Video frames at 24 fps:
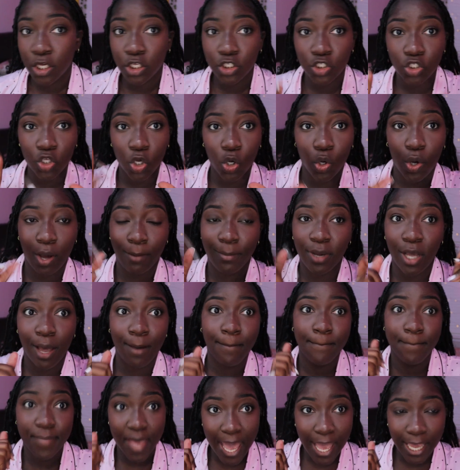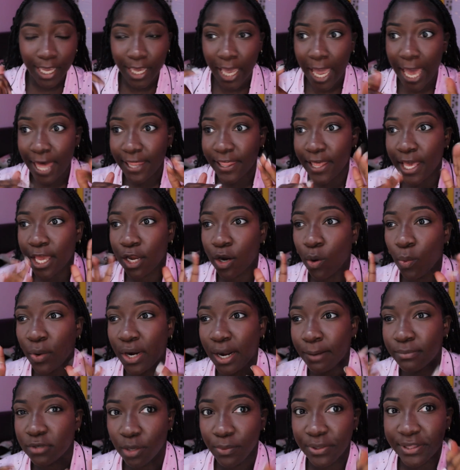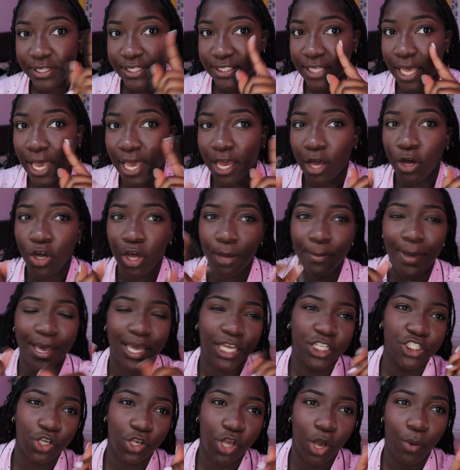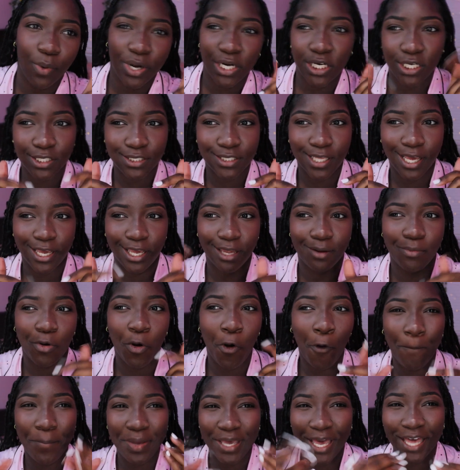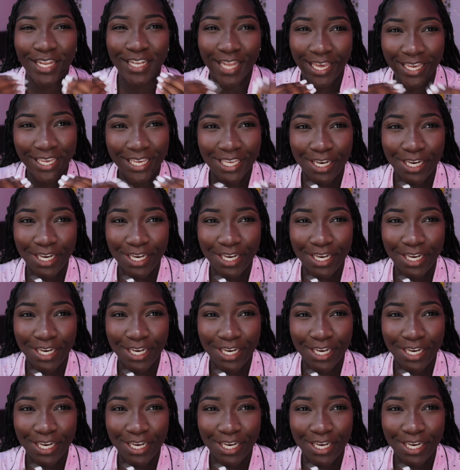So I'm gonna come back, and then when I'm done with this eye, I'll come back and show y'all what it looks like. I'm hoping I like